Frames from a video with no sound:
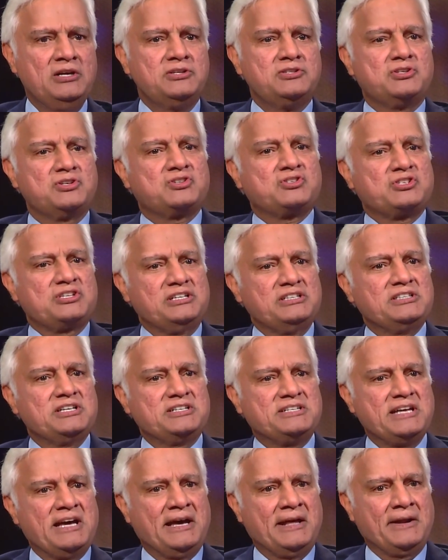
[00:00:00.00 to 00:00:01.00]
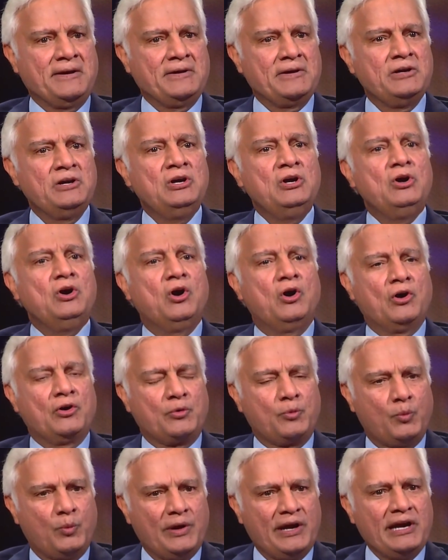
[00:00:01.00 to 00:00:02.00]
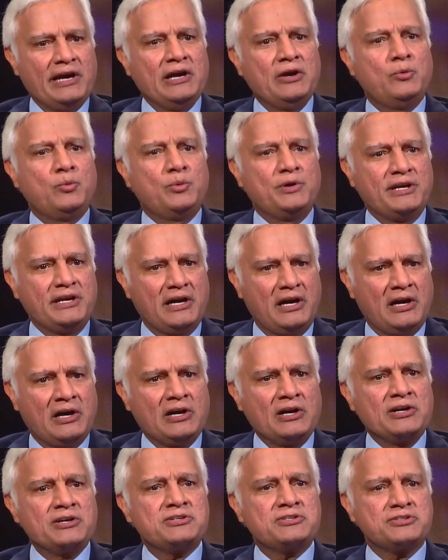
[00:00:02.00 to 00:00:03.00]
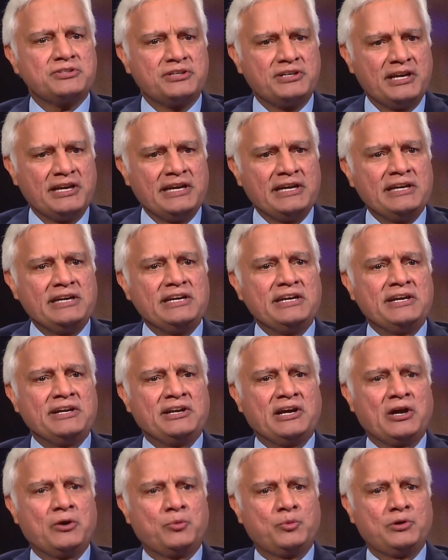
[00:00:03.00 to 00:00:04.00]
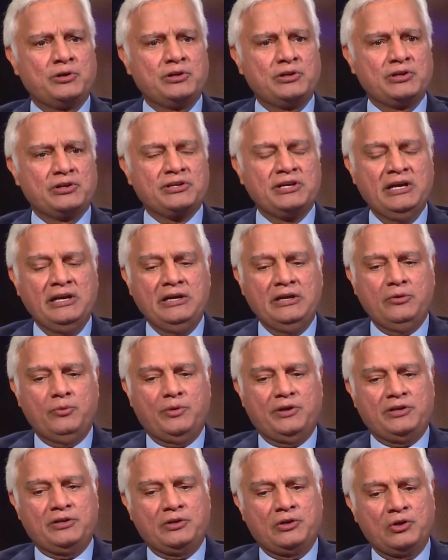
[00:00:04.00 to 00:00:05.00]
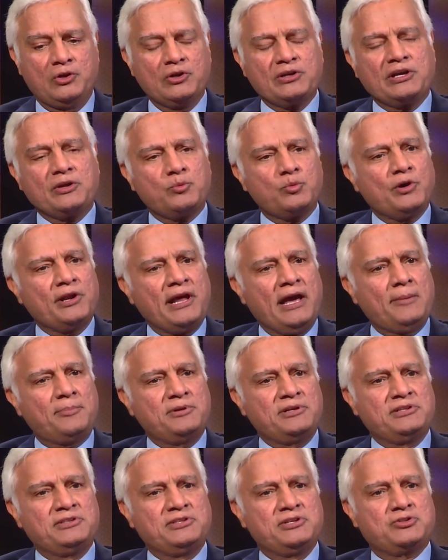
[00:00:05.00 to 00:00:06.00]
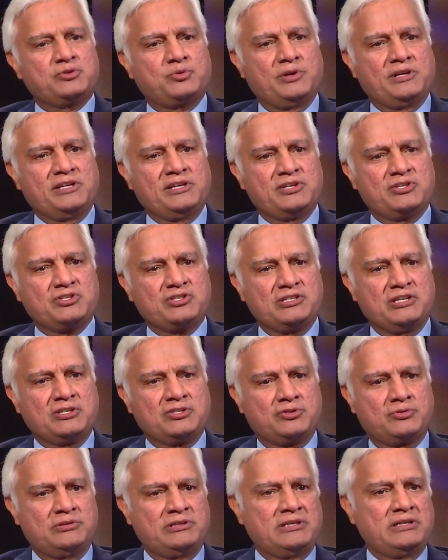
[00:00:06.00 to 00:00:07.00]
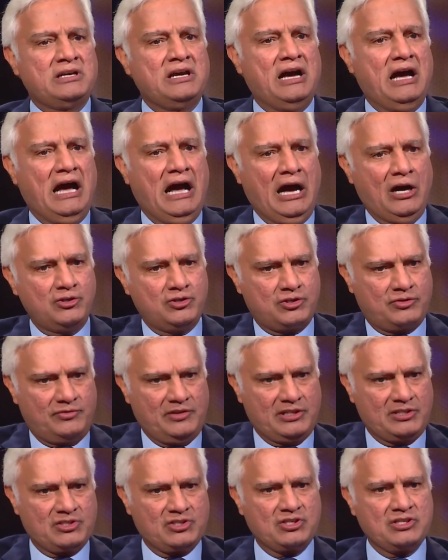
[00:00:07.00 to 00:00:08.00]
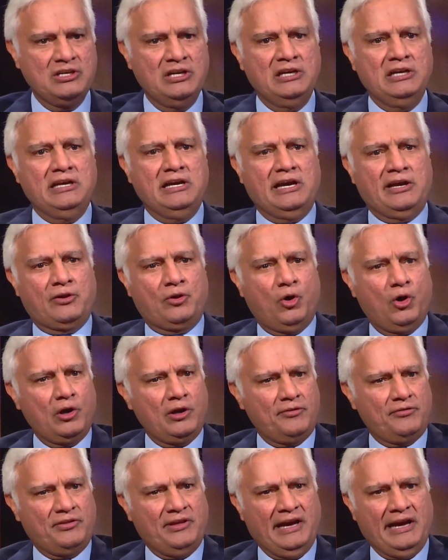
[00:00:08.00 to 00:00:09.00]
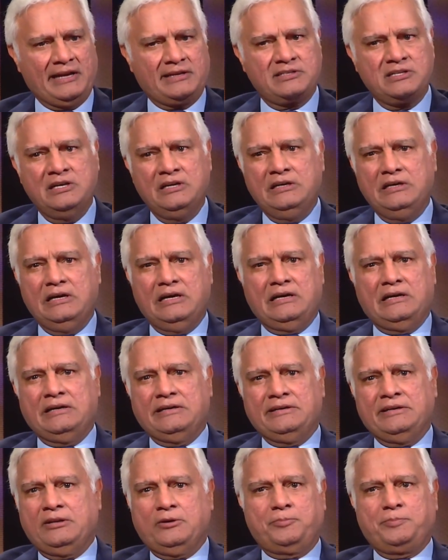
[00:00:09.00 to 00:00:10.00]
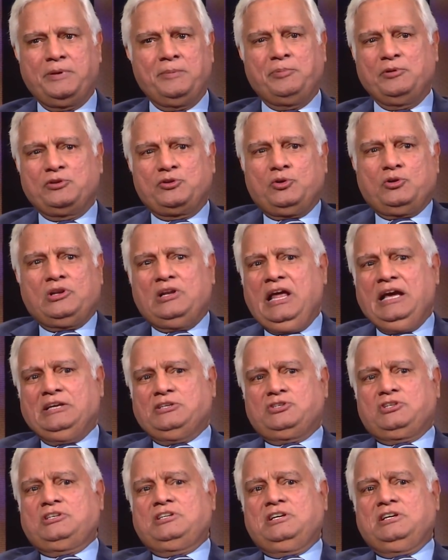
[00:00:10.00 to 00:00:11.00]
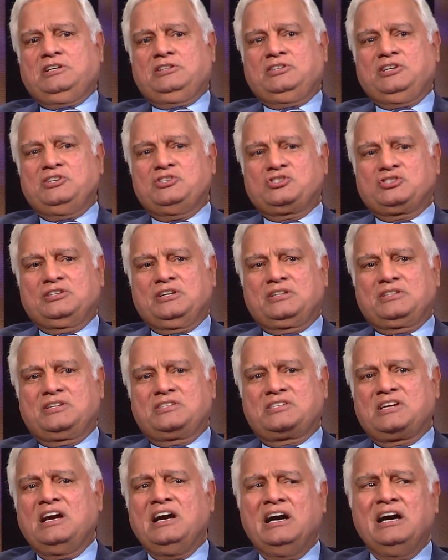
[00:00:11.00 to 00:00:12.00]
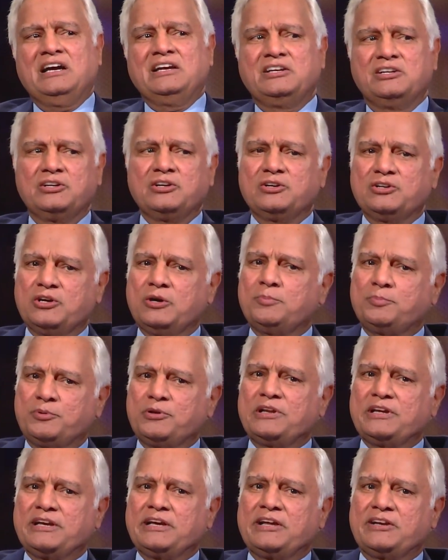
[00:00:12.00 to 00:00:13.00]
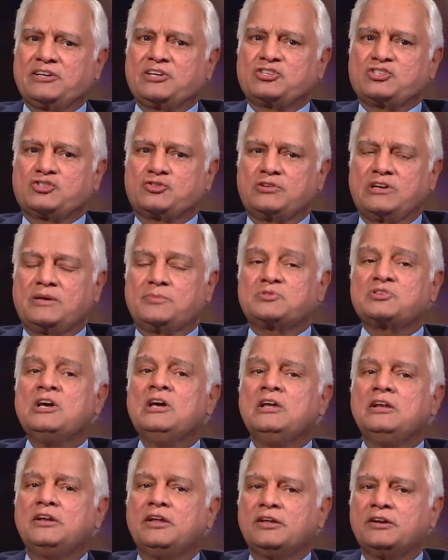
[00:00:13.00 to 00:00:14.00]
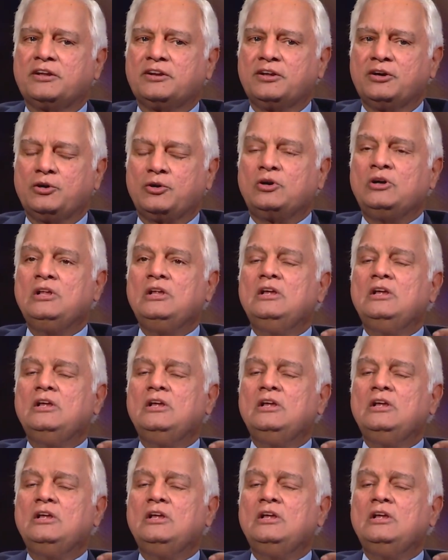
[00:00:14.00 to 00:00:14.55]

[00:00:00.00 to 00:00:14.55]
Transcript: to see the data on where we are today in our world? When you look at what happened in the 20th century, Auschwitz, and all of that, people don't like to hear these things. They say, you're pulling at extremes. No.